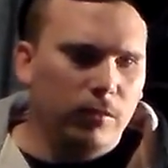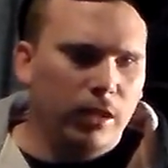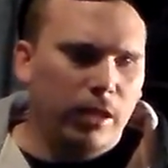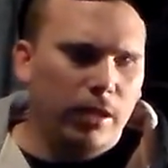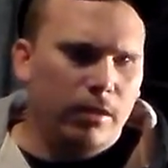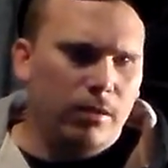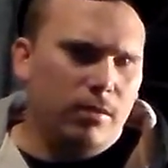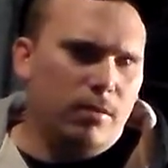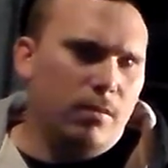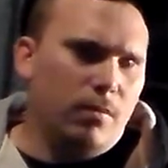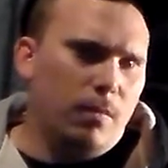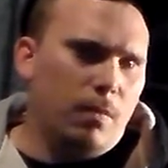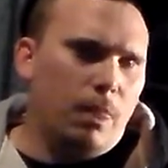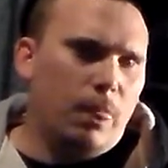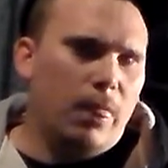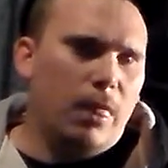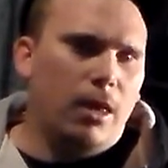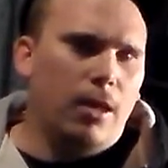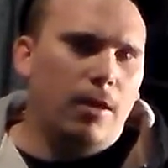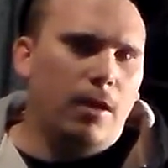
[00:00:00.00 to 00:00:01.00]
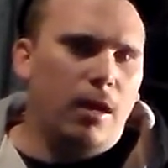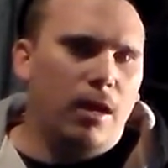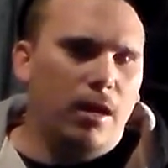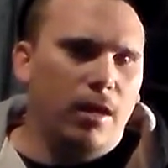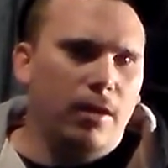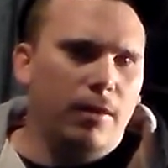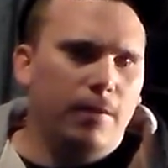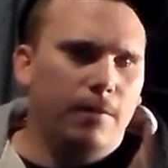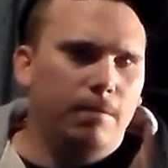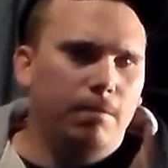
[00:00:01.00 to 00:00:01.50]
and
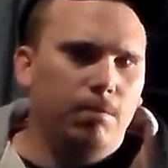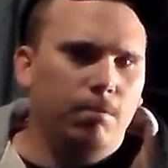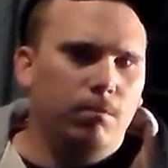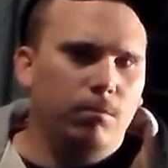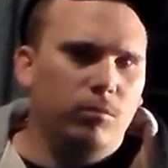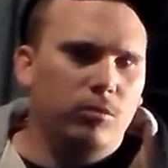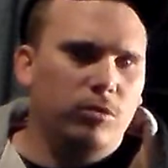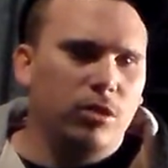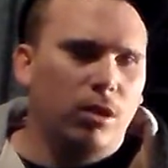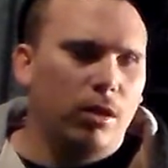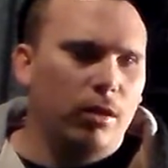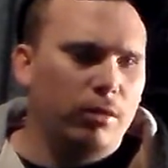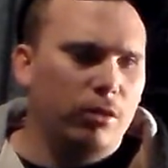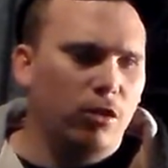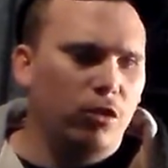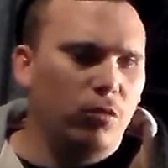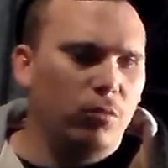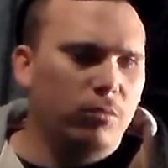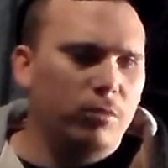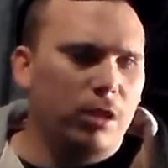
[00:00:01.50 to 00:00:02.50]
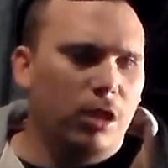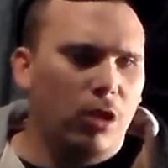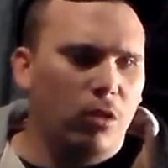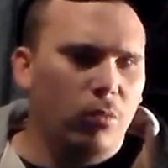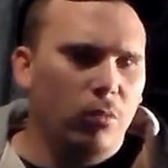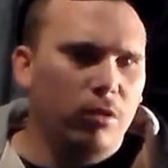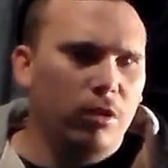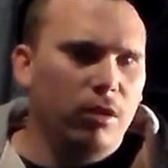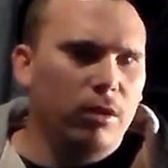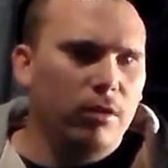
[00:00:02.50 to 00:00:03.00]
I talk to them, tell
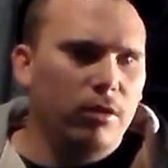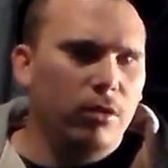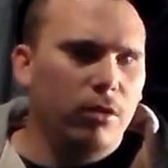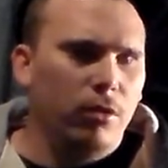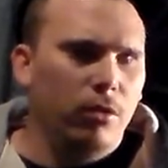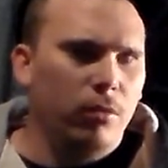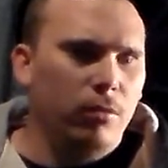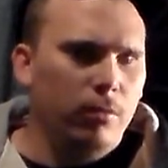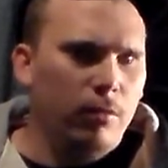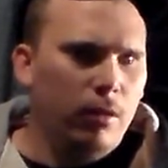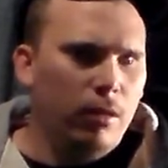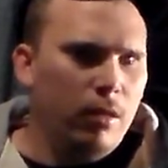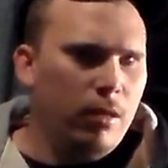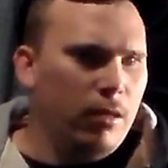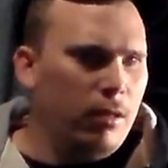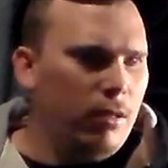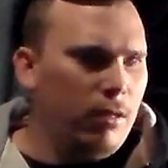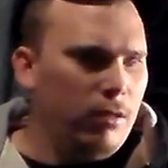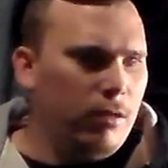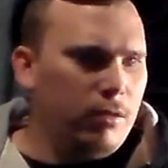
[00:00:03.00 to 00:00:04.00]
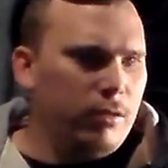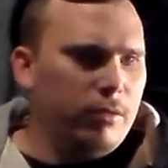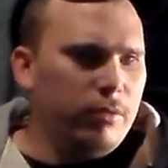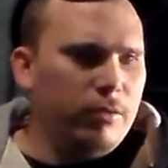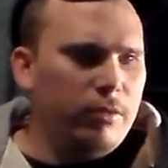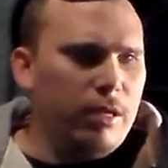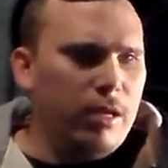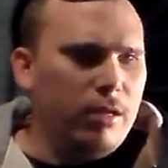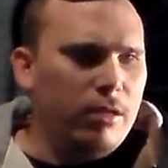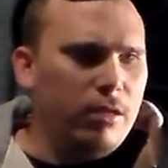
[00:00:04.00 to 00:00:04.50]
them what I do,
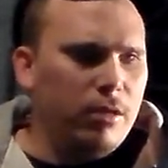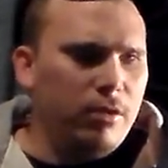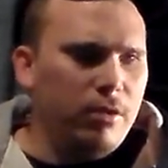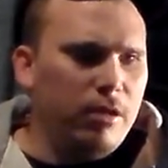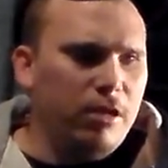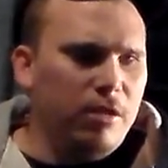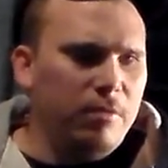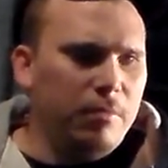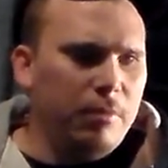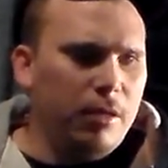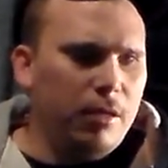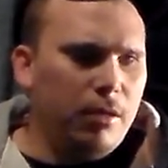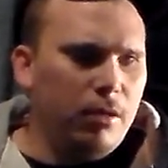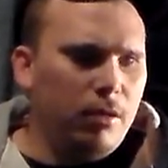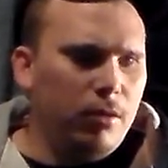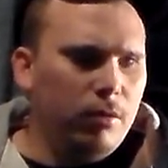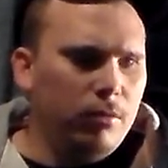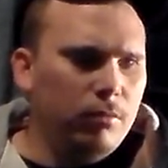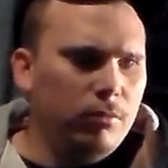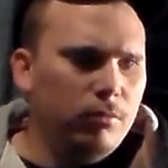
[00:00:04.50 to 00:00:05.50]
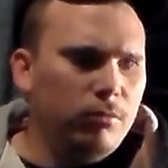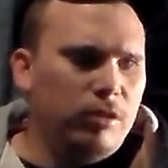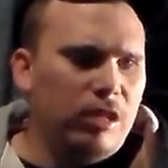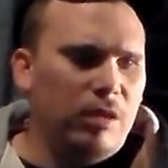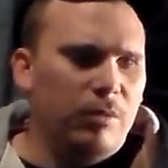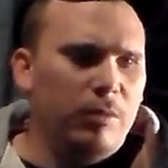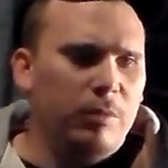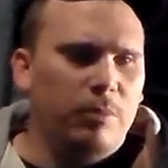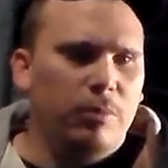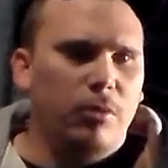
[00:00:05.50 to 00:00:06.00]
take their email,
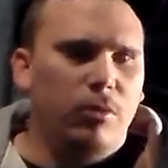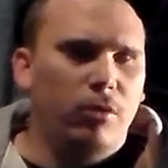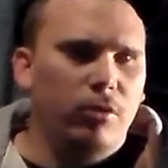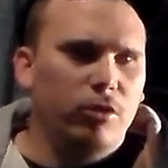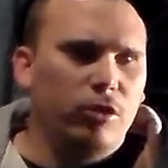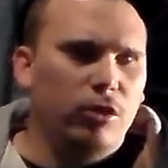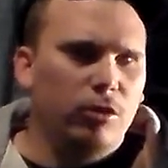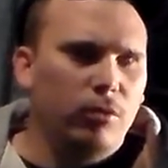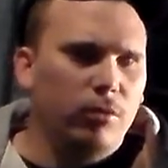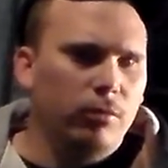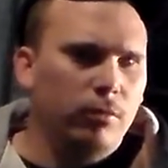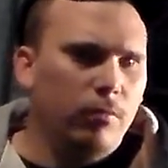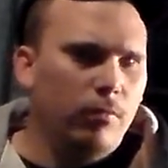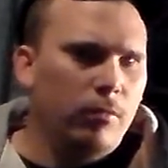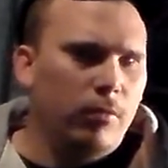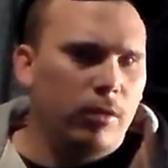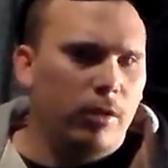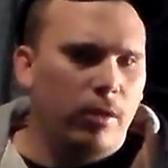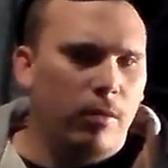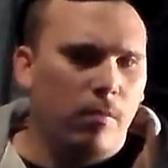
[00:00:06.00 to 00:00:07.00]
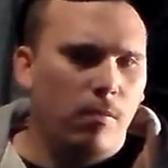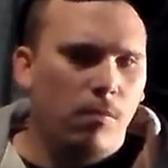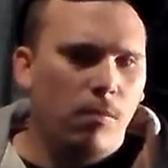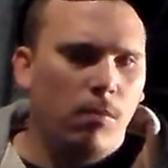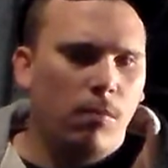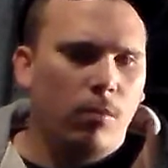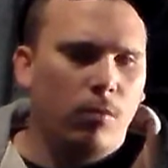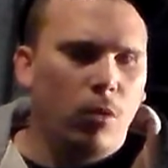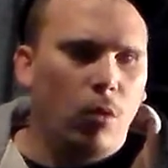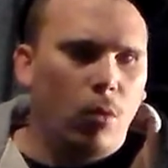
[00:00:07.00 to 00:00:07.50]
send a proposal,
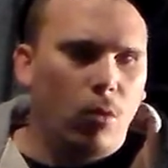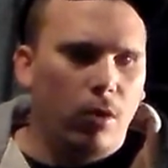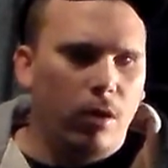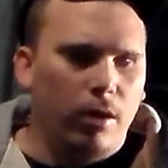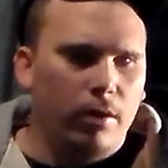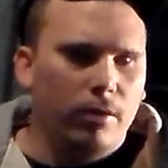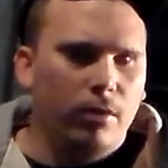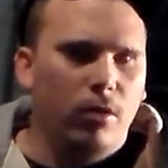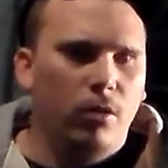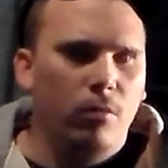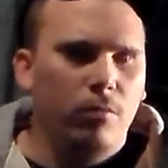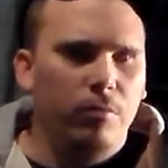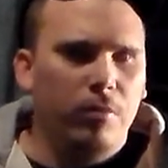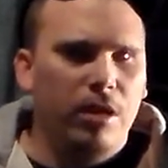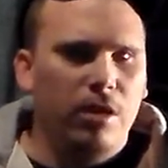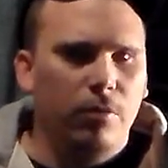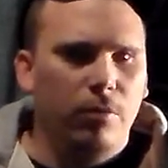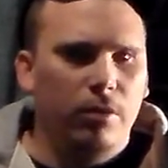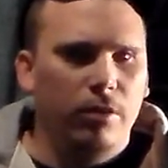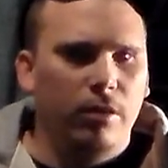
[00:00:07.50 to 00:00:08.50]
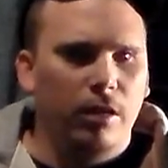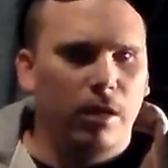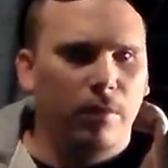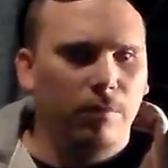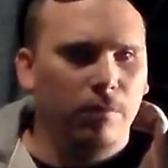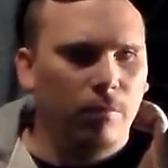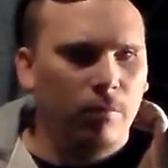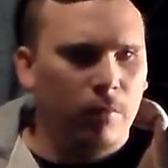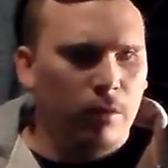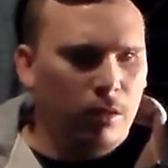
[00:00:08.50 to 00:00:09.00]
or I go meet with
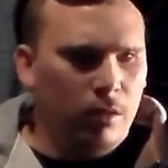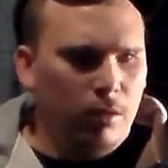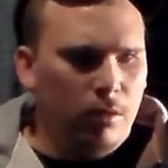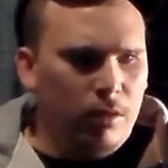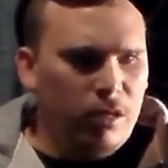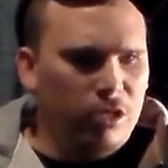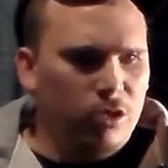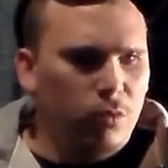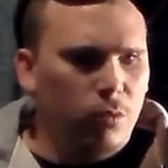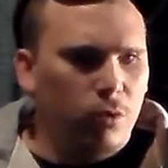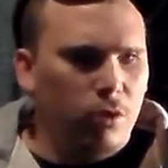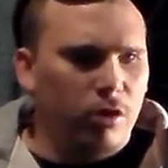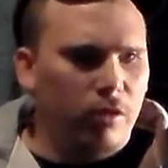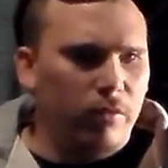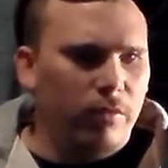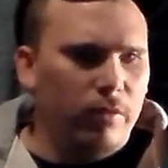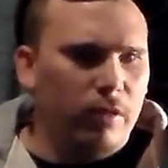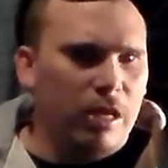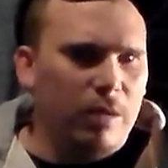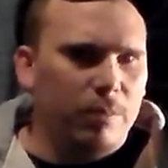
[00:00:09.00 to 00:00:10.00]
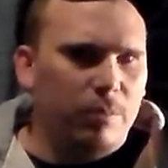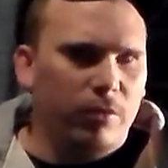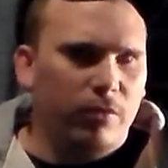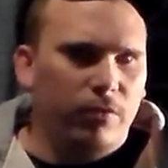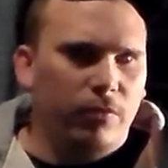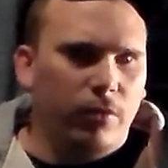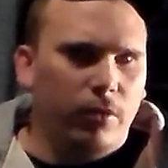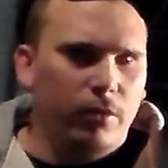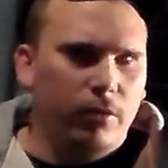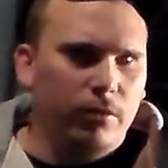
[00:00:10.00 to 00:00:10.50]
them. It's whatever they
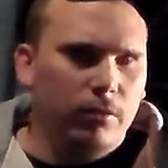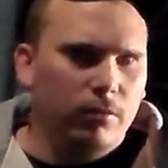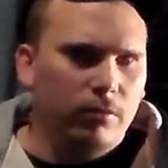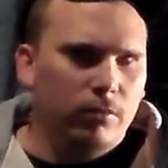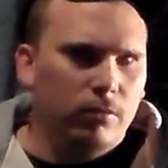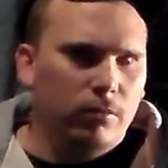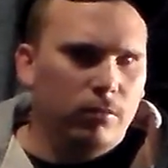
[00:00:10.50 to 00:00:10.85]
prefer.